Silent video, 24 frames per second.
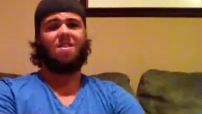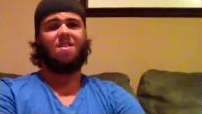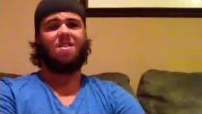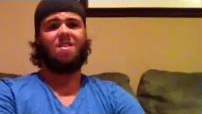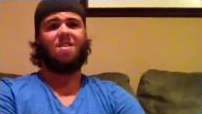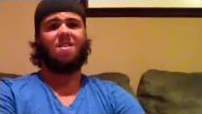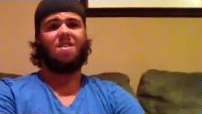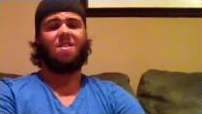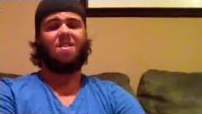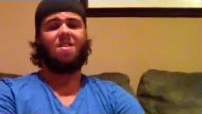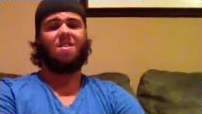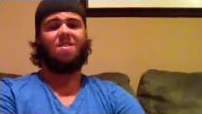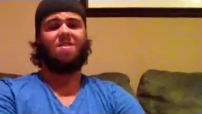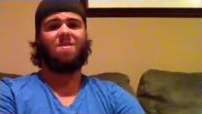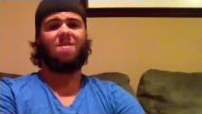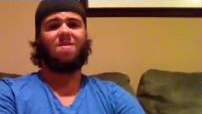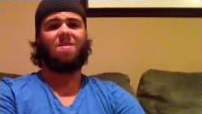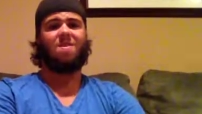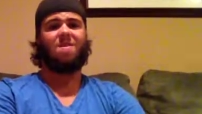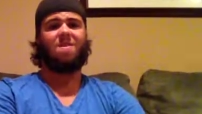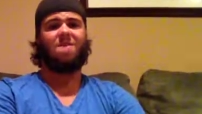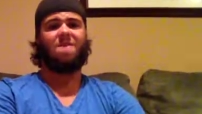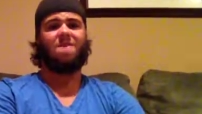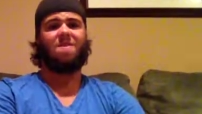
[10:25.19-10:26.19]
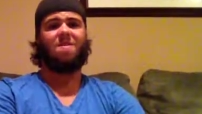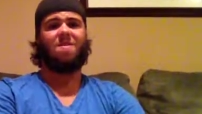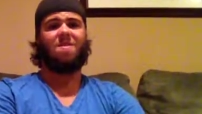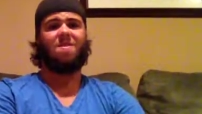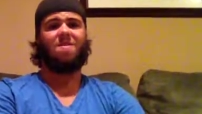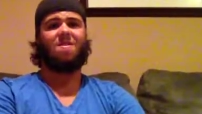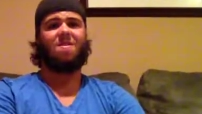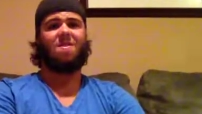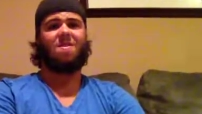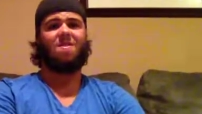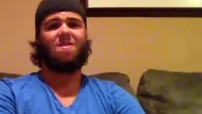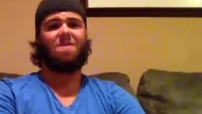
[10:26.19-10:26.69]
and I gotta do that for
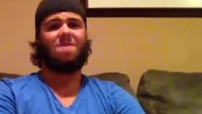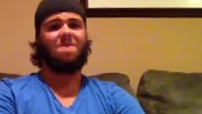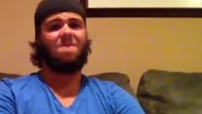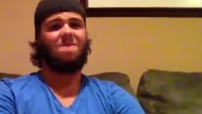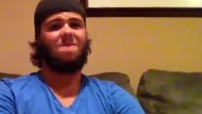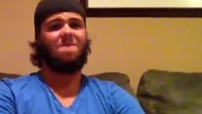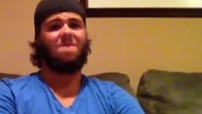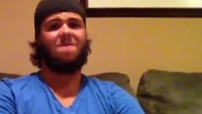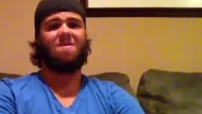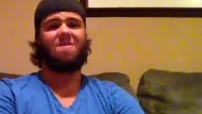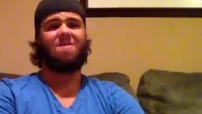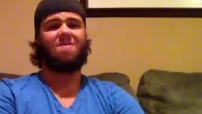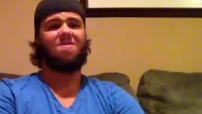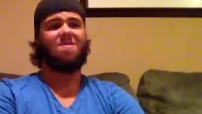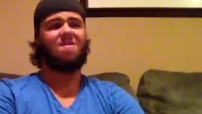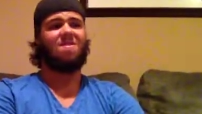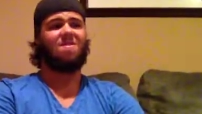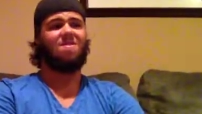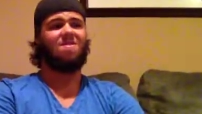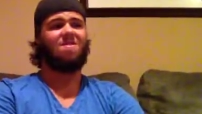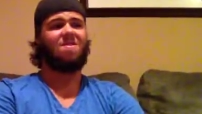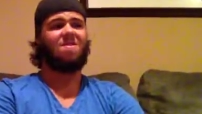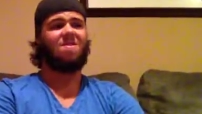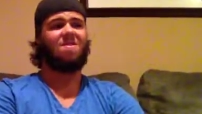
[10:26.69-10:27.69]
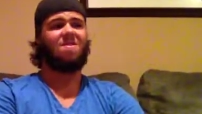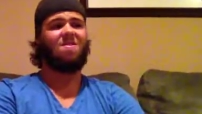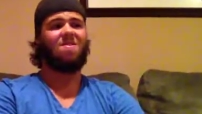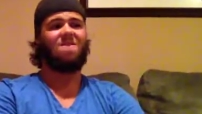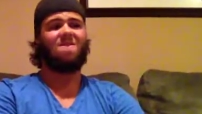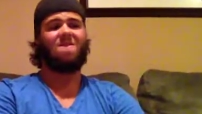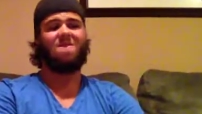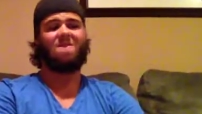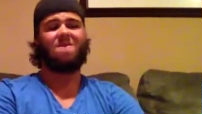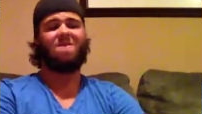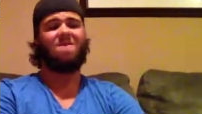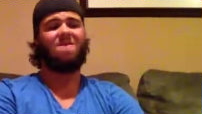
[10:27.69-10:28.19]
y'all now because I saw it.
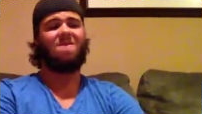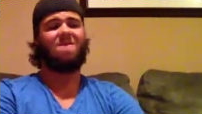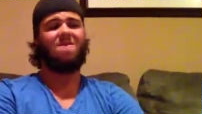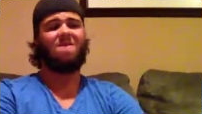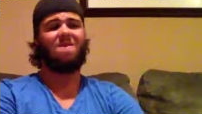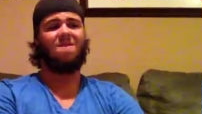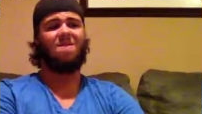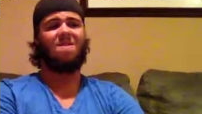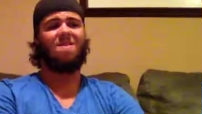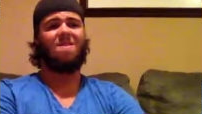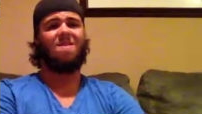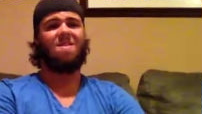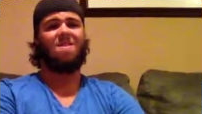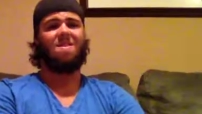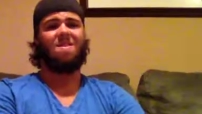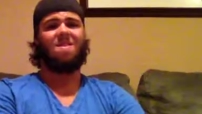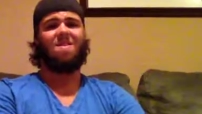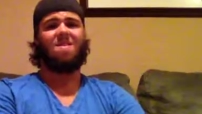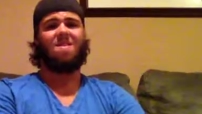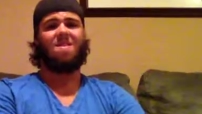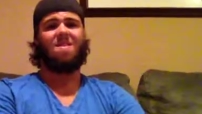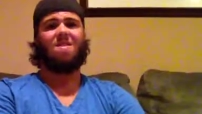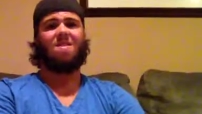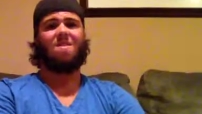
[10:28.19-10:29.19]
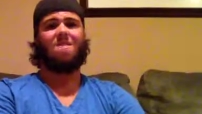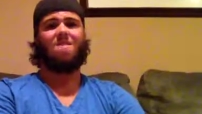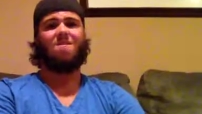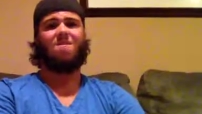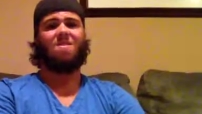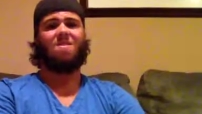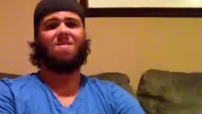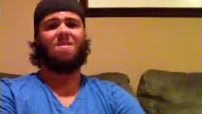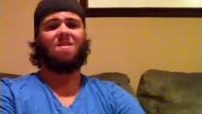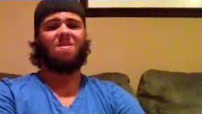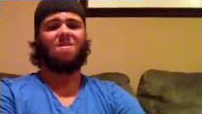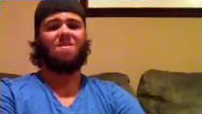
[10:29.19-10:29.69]
I'm
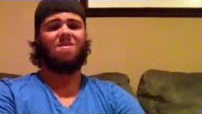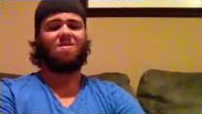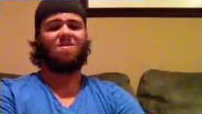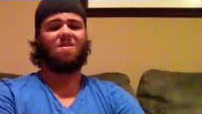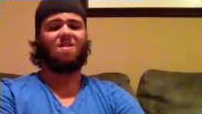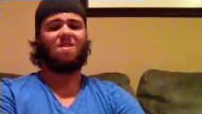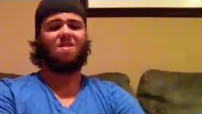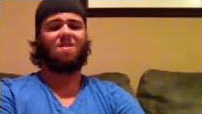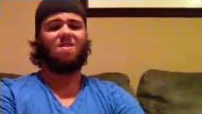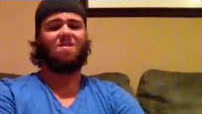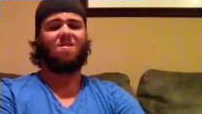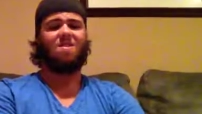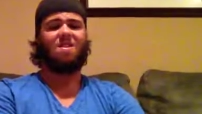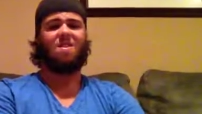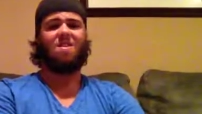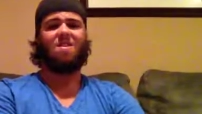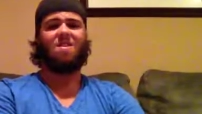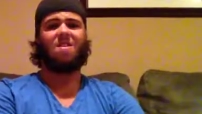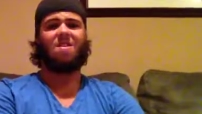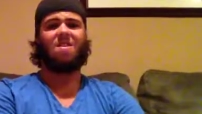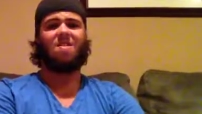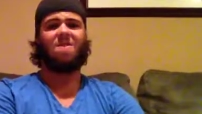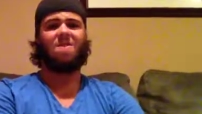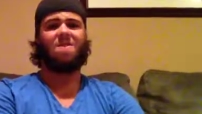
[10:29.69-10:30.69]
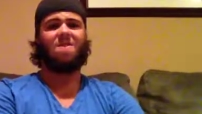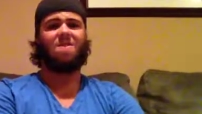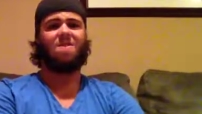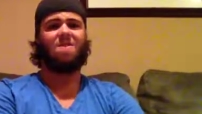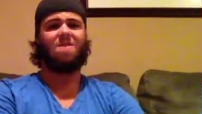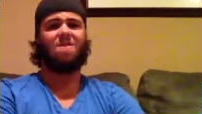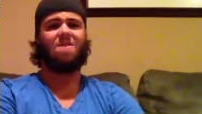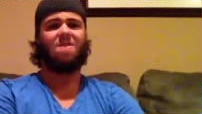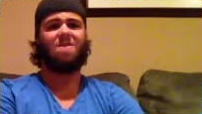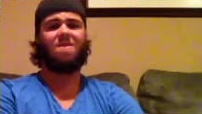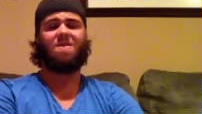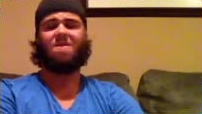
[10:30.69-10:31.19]
trying to get this channel to take off.
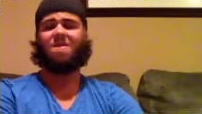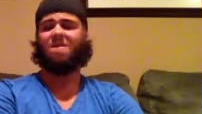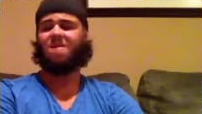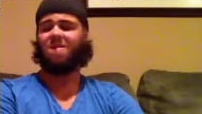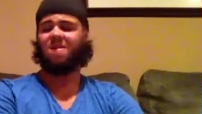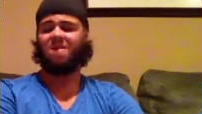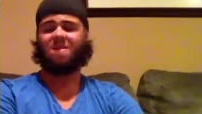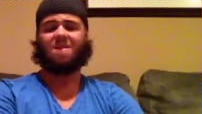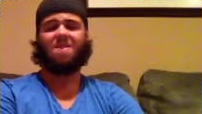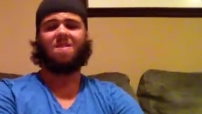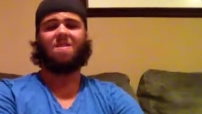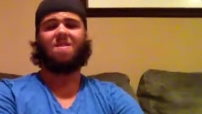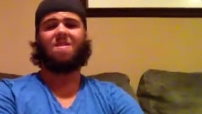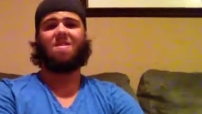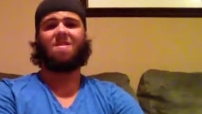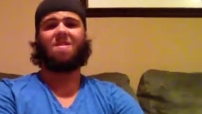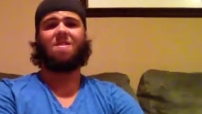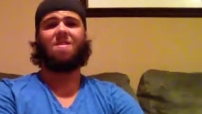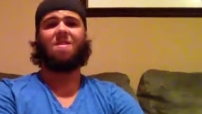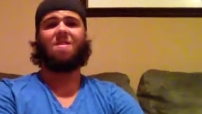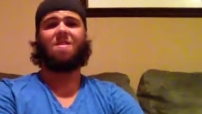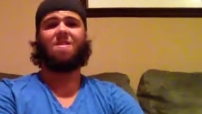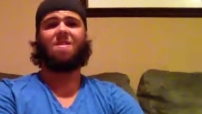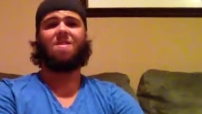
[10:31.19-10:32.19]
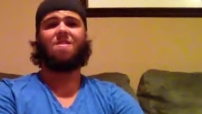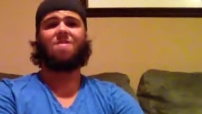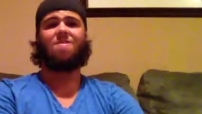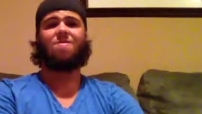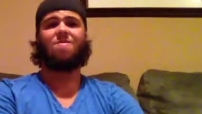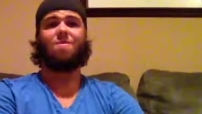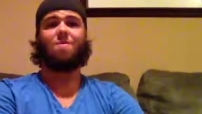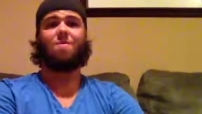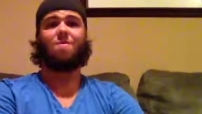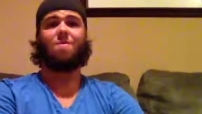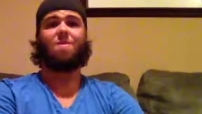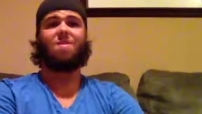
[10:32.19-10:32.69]
I gotta do
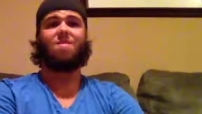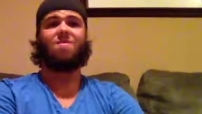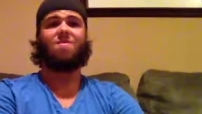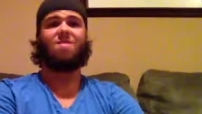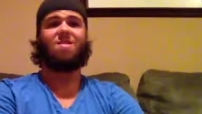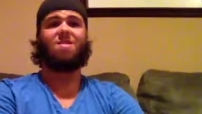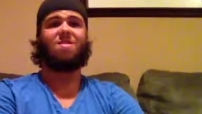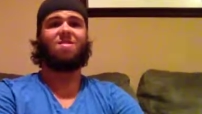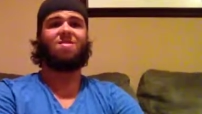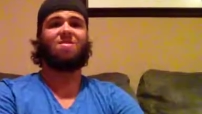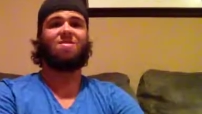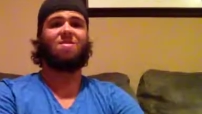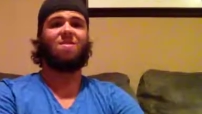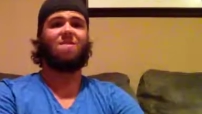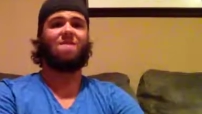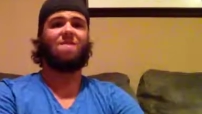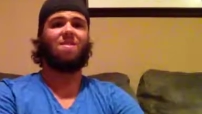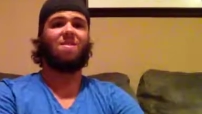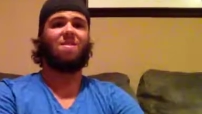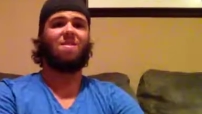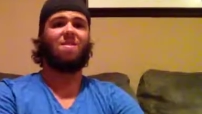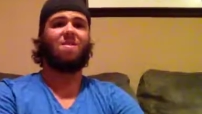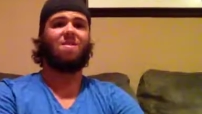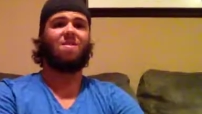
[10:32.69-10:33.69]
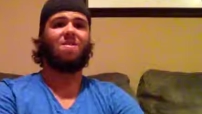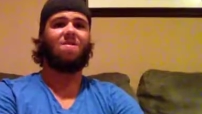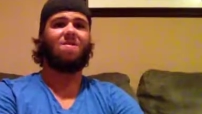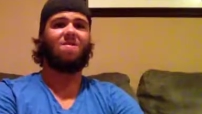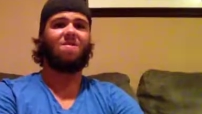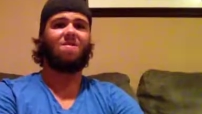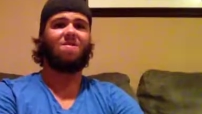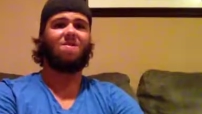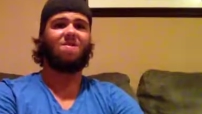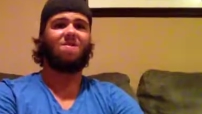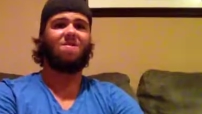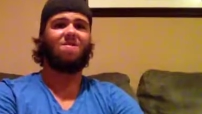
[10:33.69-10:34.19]
some crazy ass shit for y'all.
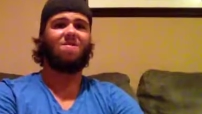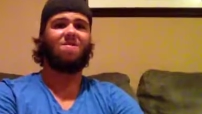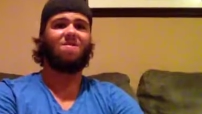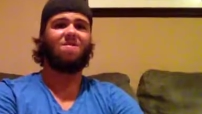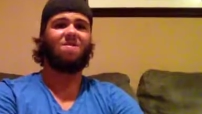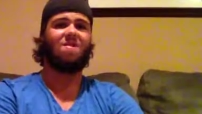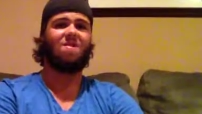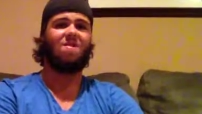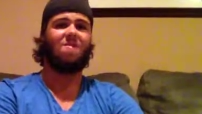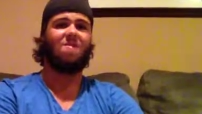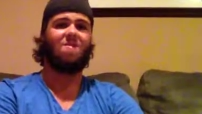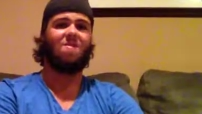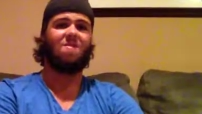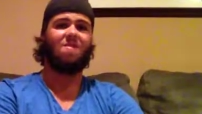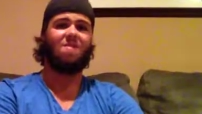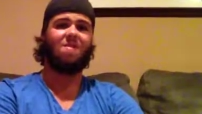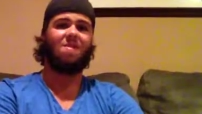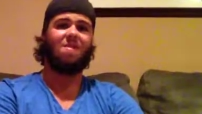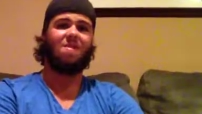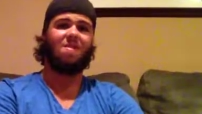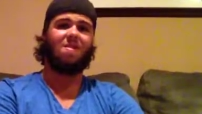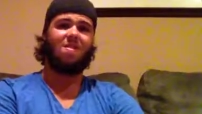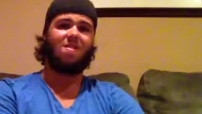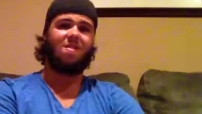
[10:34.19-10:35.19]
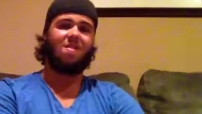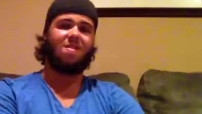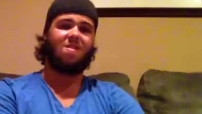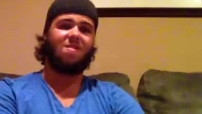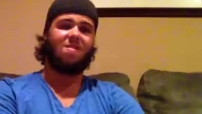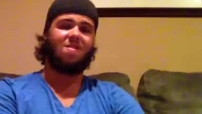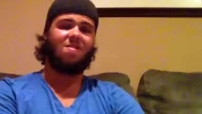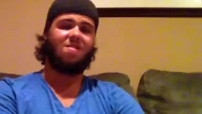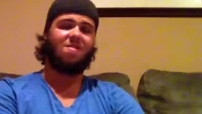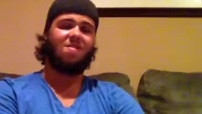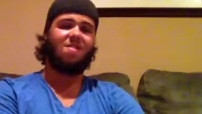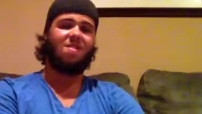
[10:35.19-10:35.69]
So,
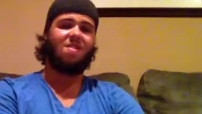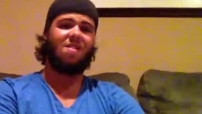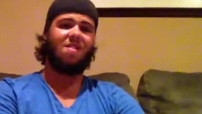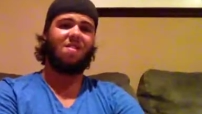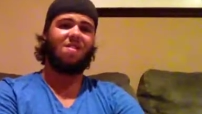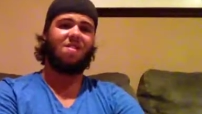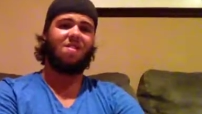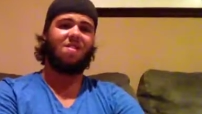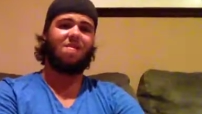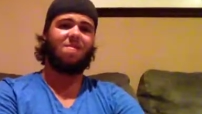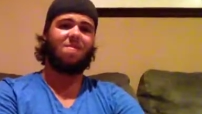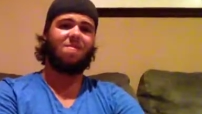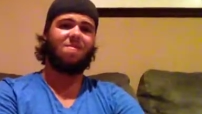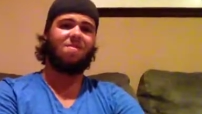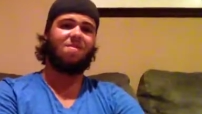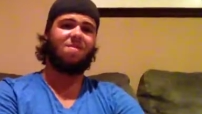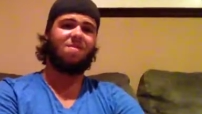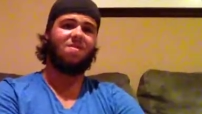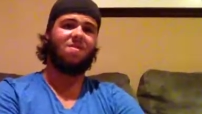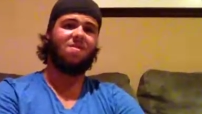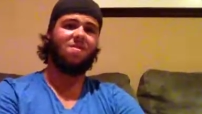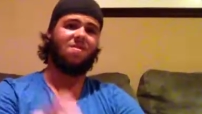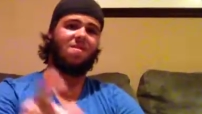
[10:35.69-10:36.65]
it's Canadian Dippers.